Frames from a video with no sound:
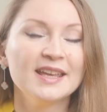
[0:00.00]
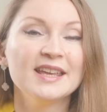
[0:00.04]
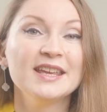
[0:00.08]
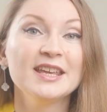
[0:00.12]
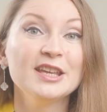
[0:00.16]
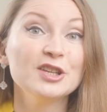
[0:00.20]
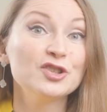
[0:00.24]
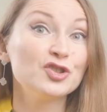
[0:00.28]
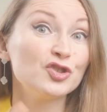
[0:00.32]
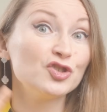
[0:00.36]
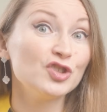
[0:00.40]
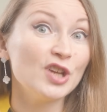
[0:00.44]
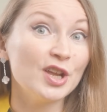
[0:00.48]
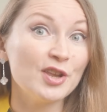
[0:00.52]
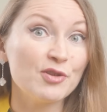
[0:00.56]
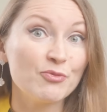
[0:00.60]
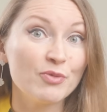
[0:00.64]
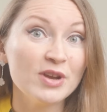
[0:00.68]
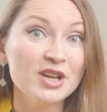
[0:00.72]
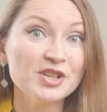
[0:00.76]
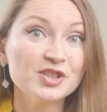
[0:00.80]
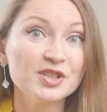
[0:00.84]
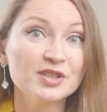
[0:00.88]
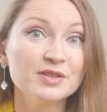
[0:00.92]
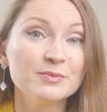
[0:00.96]
Each
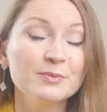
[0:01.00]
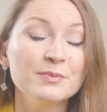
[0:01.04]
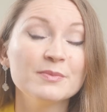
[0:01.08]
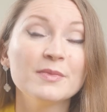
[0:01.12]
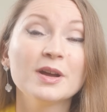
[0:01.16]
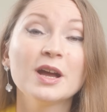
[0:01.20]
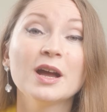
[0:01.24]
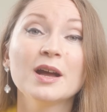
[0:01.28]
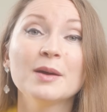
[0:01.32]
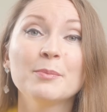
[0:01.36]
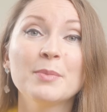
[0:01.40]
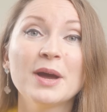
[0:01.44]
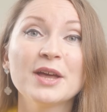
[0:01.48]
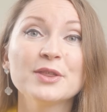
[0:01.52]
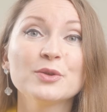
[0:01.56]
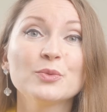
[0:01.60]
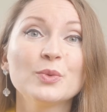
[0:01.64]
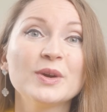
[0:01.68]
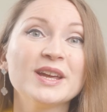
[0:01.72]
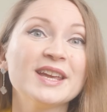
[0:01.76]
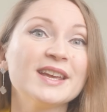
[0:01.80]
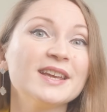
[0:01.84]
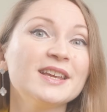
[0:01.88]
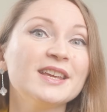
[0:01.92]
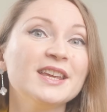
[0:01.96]
generation, uh, by the
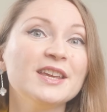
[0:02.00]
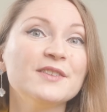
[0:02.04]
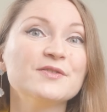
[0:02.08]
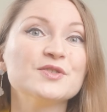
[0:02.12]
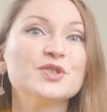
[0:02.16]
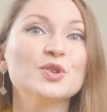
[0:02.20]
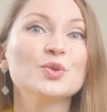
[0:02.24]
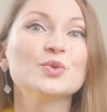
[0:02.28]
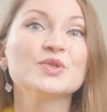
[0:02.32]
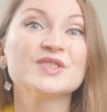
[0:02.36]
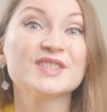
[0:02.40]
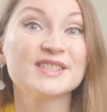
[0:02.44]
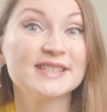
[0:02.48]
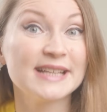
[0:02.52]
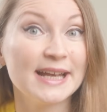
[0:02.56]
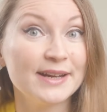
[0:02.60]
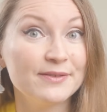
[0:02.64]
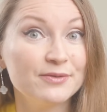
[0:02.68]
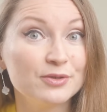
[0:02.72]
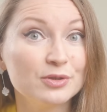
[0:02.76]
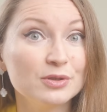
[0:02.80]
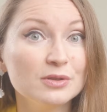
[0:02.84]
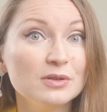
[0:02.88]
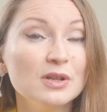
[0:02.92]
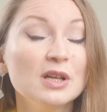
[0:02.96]
way, gives you
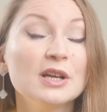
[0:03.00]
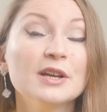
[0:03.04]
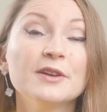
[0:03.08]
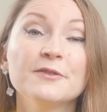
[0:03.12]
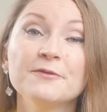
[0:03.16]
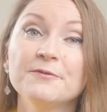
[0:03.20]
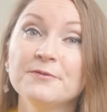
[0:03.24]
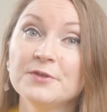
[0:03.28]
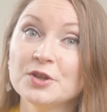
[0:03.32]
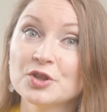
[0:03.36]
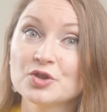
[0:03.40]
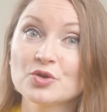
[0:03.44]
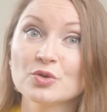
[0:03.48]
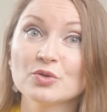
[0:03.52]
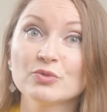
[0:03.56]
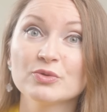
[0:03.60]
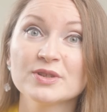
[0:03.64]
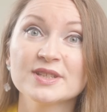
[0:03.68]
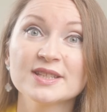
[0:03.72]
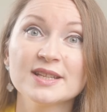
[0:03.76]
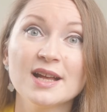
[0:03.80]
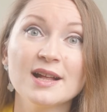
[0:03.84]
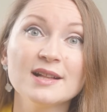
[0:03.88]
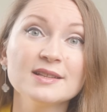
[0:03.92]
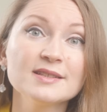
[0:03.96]
several visual
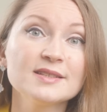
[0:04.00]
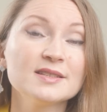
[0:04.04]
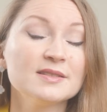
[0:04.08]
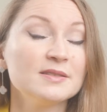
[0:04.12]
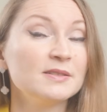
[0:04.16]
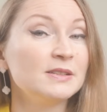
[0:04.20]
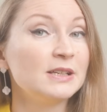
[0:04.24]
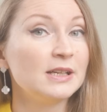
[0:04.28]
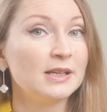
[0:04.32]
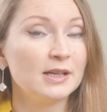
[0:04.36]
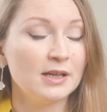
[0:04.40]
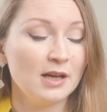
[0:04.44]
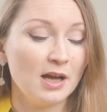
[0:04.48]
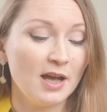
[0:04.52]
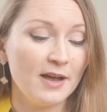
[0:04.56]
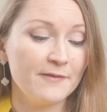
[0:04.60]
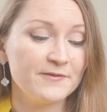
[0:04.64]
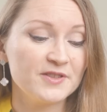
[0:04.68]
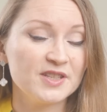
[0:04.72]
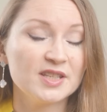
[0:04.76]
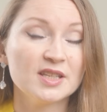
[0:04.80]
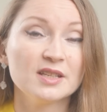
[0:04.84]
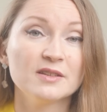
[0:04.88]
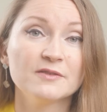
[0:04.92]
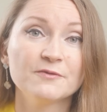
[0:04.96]
results. I've
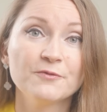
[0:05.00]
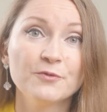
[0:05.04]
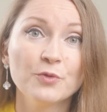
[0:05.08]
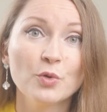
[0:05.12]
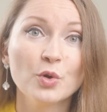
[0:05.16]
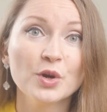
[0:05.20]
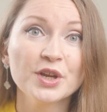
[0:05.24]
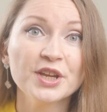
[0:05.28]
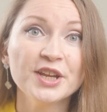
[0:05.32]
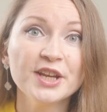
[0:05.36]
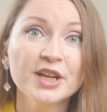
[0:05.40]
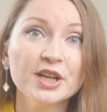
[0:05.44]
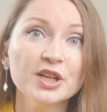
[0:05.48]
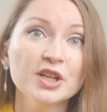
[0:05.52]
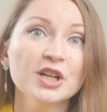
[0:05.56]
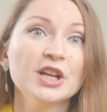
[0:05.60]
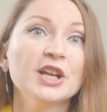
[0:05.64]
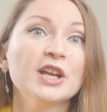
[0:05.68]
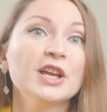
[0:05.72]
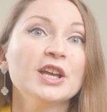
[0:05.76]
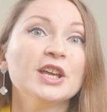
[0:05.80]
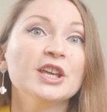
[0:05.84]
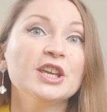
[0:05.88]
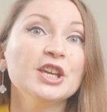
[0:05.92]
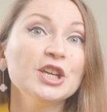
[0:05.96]
seen four here.
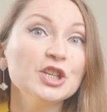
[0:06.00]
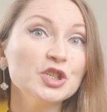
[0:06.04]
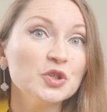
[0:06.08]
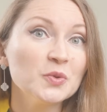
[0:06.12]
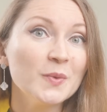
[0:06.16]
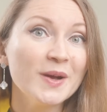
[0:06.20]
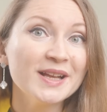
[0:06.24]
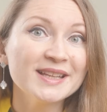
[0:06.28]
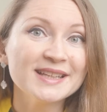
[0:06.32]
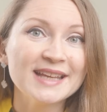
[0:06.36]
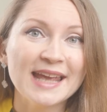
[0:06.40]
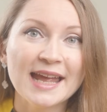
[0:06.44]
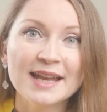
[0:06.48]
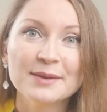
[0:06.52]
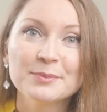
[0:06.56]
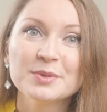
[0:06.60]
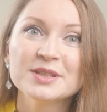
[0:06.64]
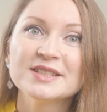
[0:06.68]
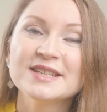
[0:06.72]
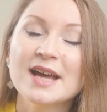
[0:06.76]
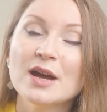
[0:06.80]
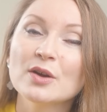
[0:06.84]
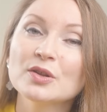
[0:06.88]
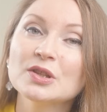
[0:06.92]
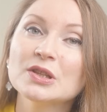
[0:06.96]
Each one can be
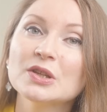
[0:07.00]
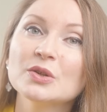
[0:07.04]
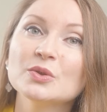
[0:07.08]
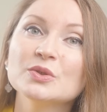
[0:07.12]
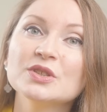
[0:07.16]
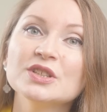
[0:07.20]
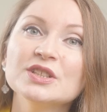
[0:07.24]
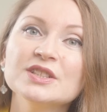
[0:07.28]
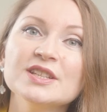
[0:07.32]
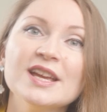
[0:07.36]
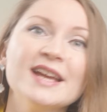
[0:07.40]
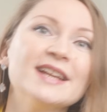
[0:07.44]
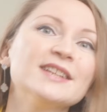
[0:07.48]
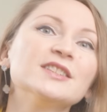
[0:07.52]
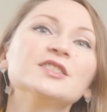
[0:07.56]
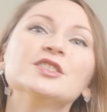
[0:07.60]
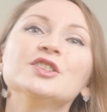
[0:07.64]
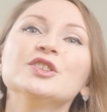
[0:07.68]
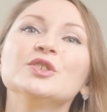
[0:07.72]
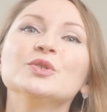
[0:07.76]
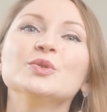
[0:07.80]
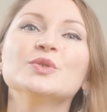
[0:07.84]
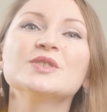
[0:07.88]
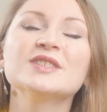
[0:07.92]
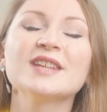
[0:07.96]
downloaded and
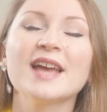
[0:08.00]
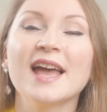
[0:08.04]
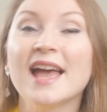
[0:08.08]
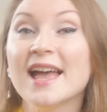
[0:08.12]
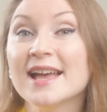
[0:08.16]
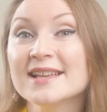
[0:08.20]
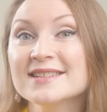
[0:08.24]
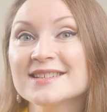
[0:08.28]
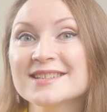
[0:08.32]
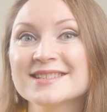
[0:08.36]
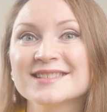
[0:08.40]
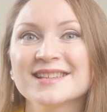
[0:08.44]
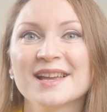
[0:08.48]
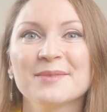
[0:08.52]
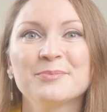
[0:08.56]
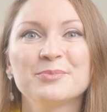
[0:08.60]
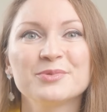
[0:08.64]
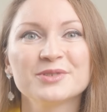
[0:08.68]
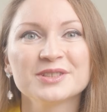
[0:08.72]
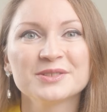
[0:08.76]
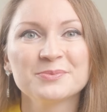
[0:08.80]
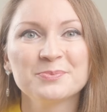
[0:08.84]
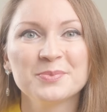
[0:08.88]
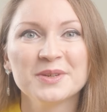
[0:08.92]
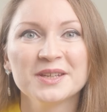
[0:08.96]
used as a
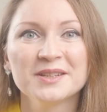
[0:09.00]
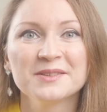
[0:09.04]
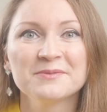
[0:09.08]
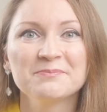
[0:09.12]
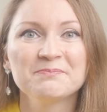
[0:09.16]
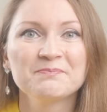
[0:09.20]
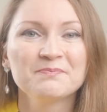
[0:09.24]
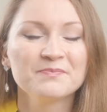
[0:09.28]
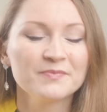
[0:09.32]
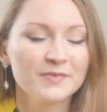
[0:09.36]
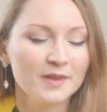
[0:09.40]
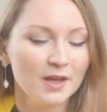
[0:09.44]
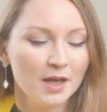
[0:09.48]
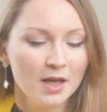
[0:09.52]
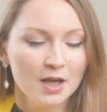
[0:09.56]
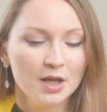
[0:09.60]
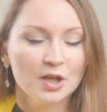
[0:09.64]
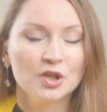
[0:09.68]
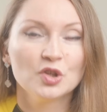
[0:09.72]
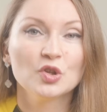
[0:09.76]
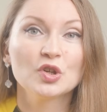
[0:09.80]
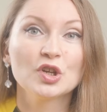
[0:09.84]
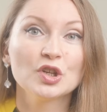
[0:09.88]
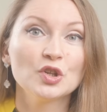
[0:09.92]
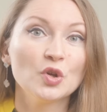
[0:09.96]
separate pin.
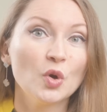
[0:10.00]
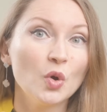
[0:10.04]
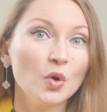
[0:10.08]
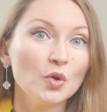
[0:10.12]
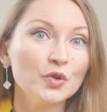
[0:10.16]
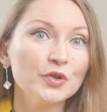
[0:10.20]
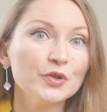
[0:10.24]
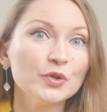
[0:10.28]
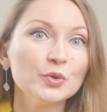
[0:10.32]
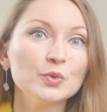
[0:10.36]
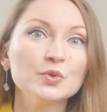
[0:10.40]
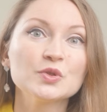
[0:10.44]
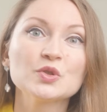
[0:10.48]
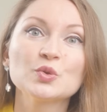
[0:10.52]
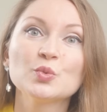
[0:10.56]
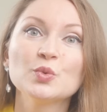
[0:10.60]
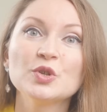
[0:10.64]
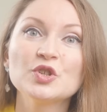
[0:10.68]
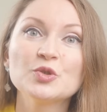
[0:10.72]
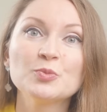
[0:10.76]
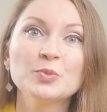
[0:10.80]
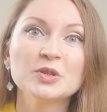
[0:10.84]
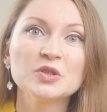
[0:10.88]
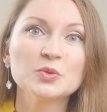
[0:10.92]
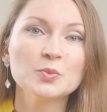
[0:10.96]
You can also
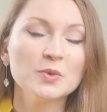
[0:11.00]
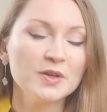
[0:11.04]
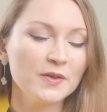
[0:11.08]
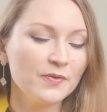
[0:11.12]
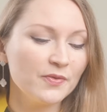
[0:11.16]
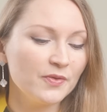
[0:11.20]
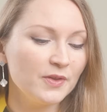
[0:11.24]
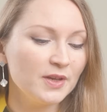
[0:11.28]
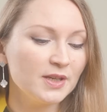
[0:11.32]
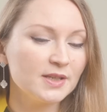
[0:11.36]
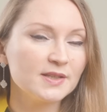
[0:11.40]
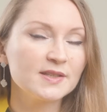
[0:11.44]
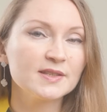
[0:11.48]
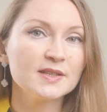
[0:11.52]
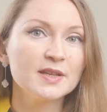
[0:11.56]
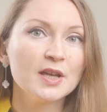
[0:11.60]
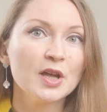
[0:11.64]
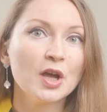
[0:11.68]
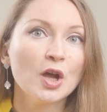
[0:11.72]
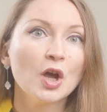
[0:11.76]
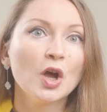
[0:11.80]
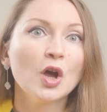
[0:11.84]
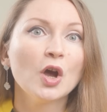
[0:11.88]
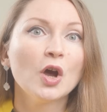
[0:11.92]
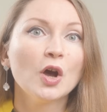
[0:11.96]
switch between these
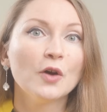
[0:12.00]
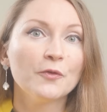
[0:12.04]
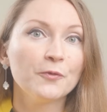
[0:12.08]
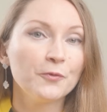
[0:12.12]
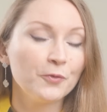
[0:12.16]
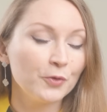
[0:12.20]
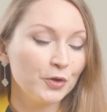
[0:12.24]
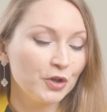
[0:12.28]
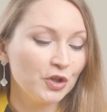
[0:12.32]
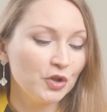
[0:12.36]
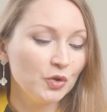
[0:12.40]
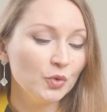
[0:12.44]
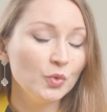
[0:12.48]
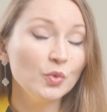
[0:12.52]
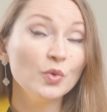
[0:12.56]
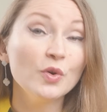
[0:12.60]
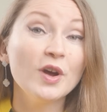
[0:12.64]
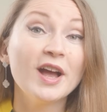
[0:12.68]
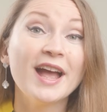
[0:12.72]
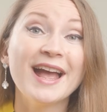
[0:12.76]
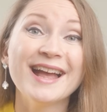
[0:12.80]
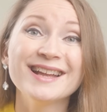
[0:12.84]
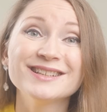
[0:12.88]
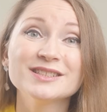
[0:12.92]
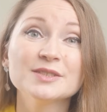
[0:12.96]
For
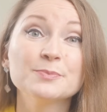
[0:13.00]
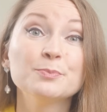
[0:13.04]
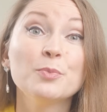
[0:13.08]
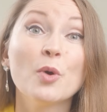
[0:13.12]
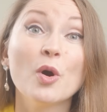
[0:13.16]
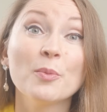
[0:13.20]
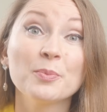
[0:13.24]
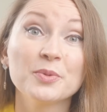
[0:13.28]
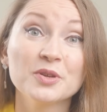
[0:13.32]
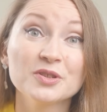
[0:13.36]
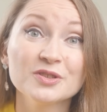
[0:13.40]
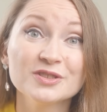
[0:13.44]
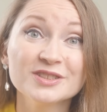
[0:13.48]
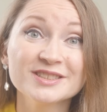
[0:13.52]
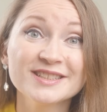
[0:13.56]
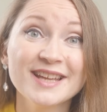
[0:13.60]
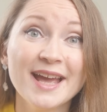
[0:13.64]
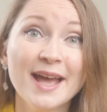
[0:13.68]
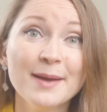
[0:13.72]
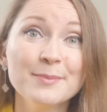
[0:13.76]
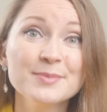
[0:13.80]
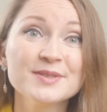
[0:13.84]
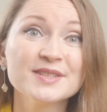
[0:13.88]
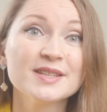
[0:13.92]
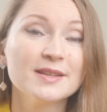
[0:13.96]
You and Popular
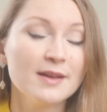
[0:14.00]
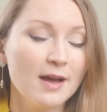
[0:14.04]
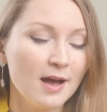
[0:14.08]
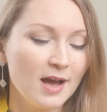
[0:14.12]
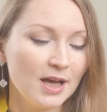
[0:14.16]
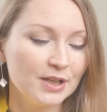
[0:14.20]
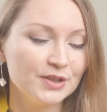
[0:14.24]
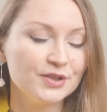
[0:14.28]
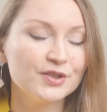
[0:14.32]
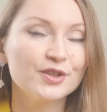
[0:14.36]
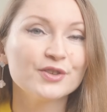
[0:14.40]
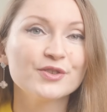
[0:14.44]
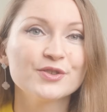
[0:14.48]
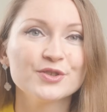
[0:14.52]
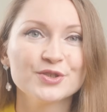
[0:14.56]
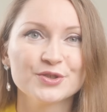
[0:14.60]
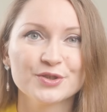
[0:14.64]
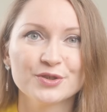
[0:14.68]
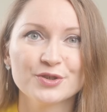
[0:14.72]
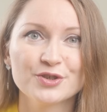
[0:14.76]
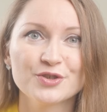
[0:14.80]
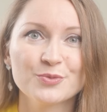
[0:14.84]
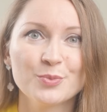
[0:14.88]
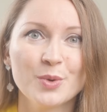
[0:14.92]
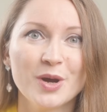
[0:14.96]
tabs under the
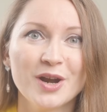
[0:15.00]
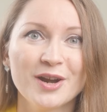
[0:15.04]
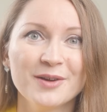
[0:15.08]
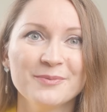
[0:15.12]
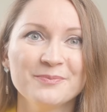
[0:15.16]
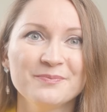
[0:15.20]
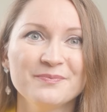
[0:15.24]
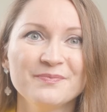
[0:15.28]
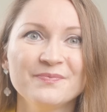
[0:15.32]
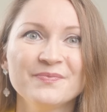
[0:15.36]
search bar.